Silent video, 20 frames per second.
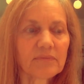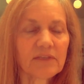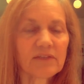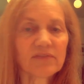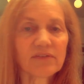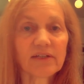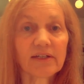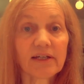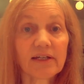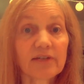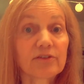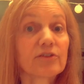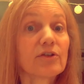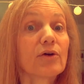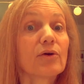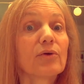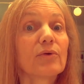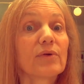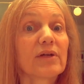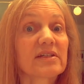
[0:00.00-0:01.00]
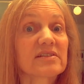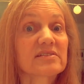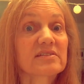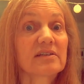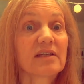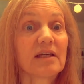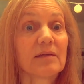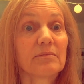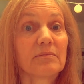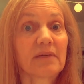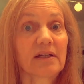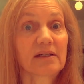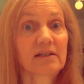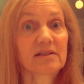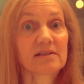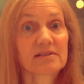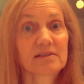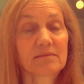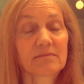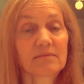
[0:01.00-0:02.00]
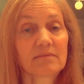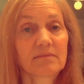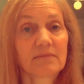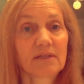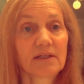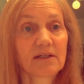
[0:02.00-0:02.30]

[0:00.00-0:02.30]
If I had no escape mechanism,